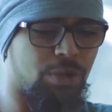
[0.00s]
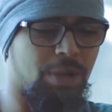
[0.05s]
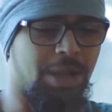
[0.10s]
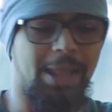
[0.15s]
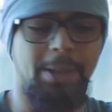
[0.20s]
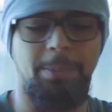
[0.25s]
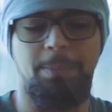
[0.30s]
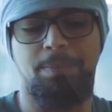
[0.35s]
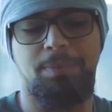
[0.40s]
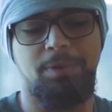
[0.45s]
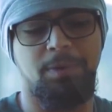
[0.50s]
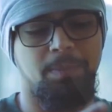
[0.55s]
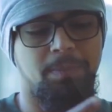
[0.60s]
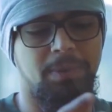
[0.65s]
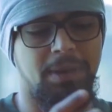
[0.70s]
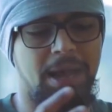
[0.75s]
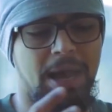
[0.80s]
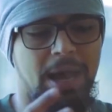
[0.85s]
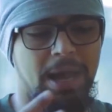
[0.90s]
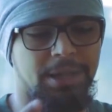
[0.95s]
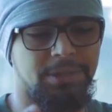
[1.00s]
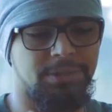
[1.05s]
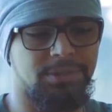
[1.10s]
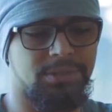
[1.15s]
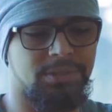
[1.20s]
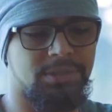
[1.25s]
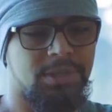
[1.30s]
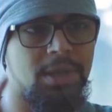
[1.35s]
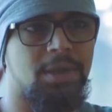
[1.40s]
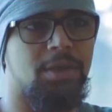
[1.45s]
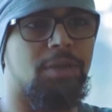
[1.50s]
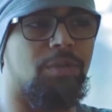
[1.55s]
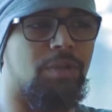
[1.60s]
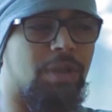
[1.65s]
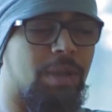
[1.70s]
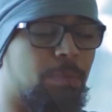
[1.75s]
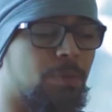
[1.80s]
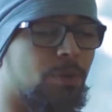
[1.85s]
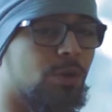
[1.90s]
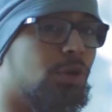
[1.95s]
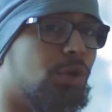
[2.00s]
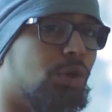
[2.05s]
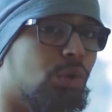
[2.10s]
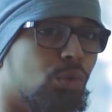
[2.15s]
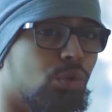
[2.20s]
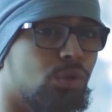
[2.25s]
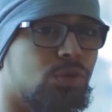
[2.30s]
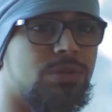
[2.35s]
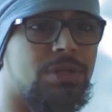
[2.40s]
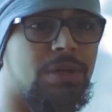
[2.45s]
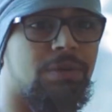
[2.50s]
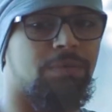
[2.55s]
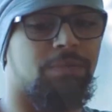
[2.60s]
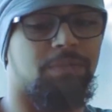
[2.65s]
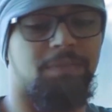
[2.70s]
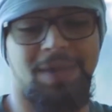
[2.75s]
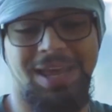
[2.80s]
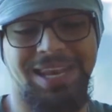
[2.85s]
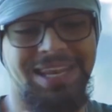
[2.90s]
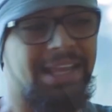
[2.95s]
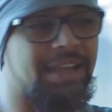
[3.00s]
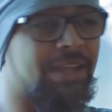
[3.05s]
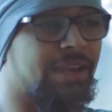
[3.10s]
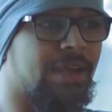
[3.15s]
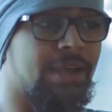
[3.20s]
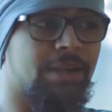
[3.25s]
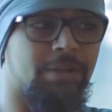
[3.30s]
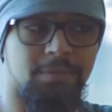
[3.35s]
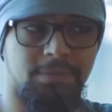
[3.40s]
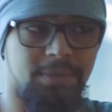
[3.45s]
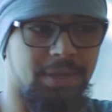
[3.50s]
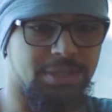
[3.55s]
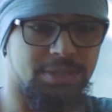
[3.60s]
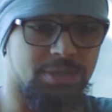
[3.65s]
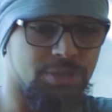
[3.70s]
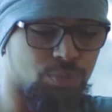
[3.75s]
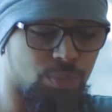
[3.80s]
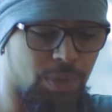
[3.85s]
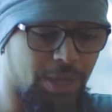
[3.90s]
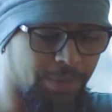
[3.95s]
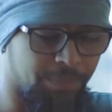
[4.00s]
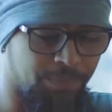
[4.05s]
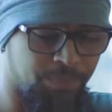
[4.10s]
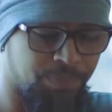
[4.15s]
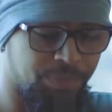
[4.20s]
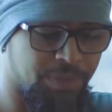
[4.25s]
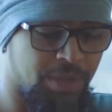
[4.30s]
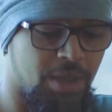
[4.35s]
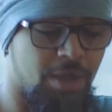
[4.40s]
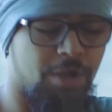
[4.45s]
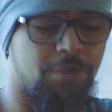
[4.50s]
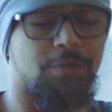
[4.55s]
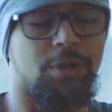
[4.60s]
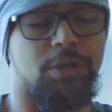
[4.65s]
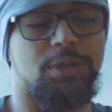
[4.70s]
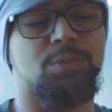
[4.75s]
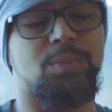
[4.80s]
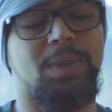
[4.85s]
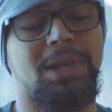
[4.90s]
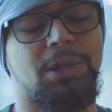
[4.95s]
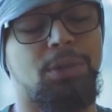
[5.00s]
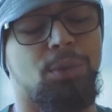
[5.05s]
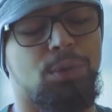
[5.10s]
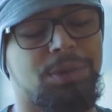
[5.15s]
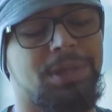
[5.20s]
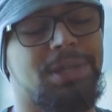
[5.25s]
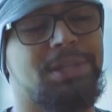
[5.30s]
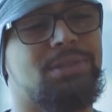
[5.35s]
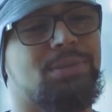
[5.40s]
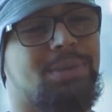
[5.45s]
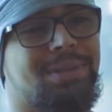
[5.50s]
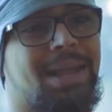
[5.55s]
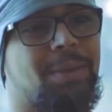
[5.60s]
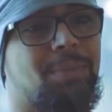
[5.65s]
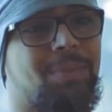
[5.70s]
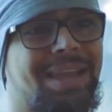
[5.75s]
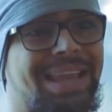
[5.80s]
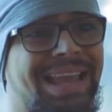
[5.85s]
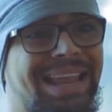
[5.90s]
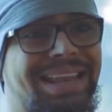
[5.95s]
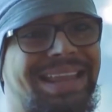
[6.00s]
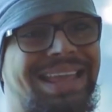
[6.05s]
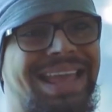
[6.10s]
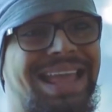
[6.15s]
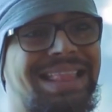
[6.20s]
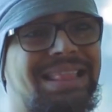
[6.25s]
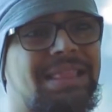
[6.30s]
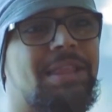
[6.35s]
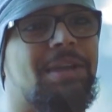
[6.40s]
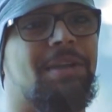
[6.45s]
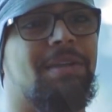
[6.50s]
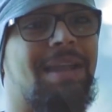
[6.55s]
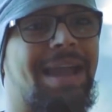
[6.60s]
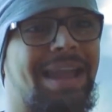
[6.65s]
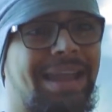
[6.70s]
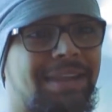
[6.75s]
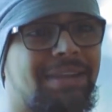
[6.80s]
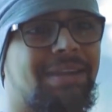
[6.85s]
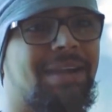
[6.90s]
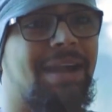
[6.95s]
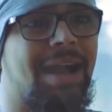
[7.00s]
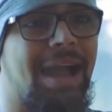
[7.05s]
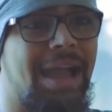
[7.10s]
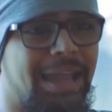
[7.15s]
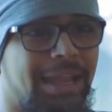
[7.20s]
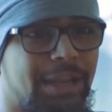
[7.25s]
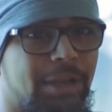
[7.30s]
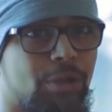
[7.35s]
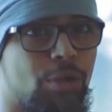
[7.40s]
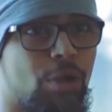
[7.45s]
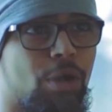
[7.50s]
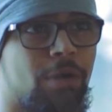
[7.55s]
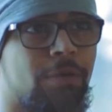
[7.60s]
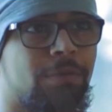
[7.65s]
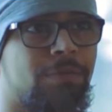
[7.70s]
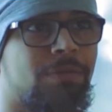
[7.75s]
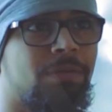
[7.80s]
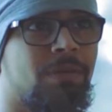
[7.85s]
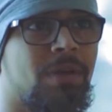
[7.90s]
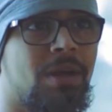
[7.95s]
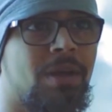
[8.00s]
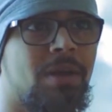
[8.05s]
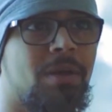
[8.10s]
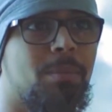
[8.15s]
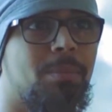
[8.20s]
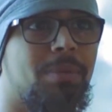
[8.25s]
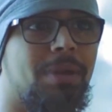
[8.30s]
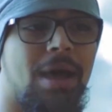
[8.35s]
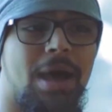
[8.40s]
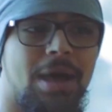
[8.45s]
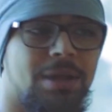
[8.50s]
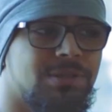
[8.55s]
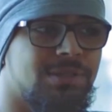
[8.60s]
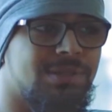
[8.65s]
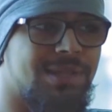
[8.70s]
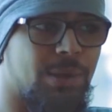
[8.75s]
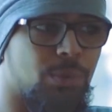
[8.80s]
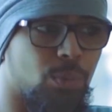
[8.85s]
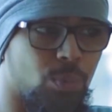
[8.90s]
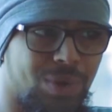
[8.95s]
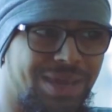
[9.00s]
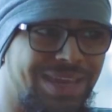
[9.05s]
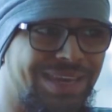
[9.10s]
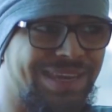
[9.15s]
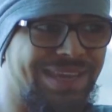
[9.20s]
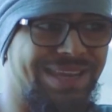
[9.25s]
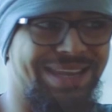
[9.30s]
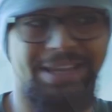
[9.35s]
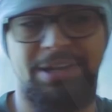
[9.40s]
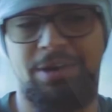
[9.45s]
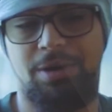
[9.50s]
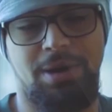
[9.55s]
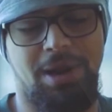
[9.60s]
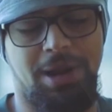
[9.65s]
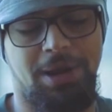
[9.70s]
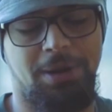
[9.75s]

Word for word: you know, helped plants reproduce in very creative ways as well. Of course, we do this so that we can get the right kind of plants that we need,